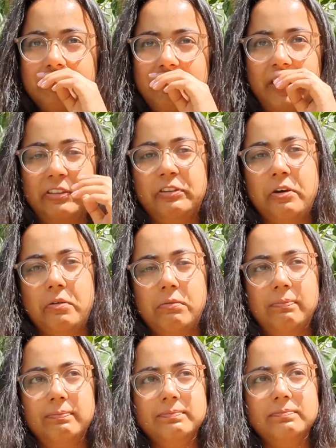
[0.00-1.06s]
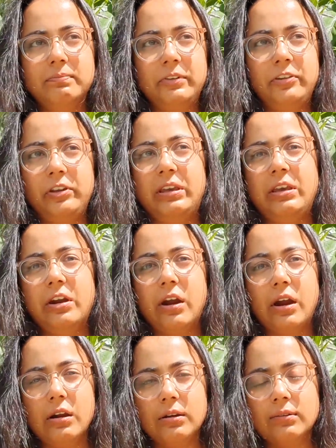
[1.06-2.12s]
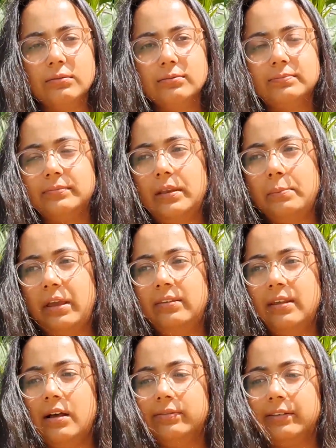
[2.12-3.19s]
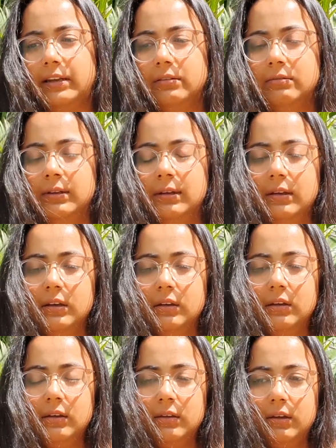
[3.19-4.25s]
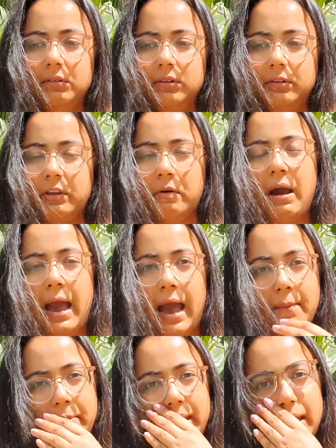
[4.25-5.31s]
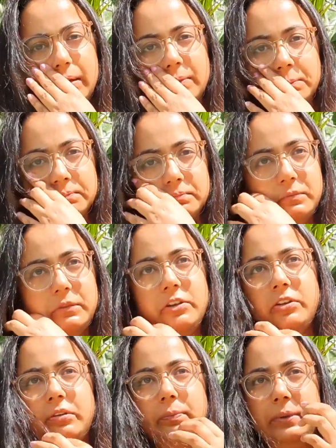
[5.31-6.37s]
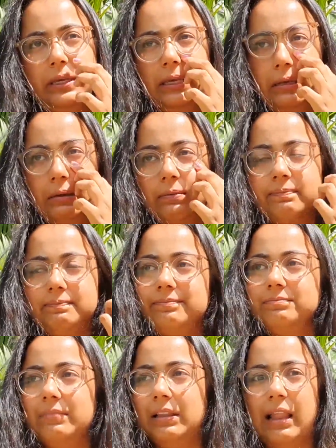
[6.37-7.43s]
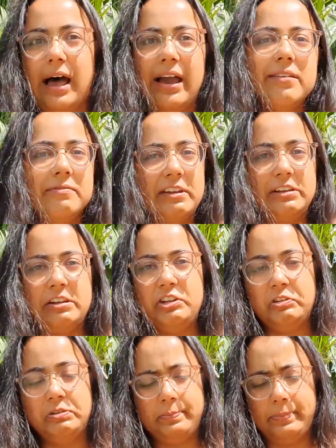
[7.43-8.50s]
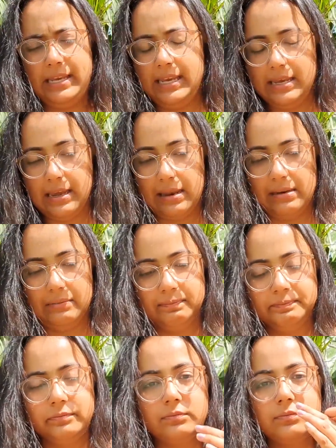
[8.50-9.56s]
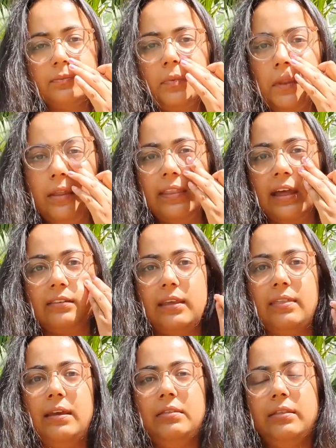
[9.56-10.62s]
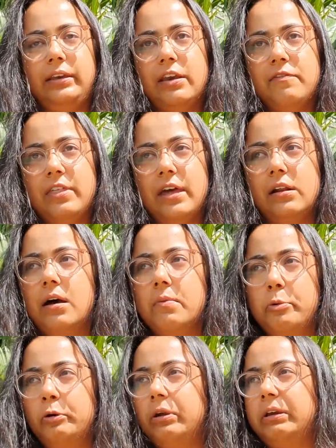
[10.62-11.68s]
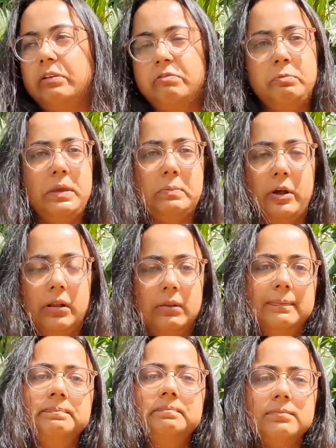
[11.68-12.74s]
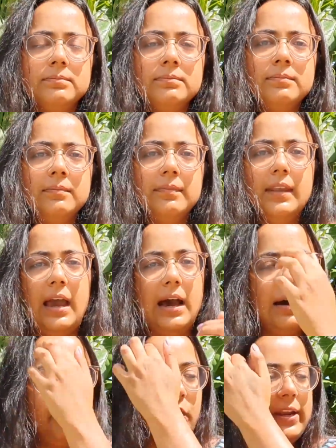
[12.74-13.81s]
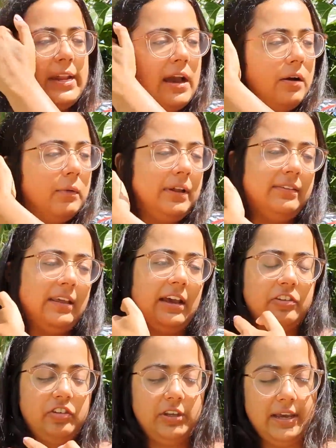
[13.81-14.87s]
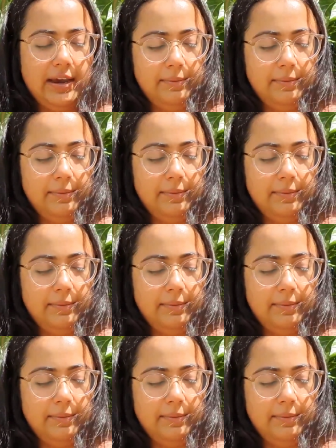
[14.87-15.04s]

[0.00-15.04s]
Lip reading: felt so secure in myself and so happy to just be alive and to just be. And that's, I think, the gift that Iboga gives people. Right now, it's actually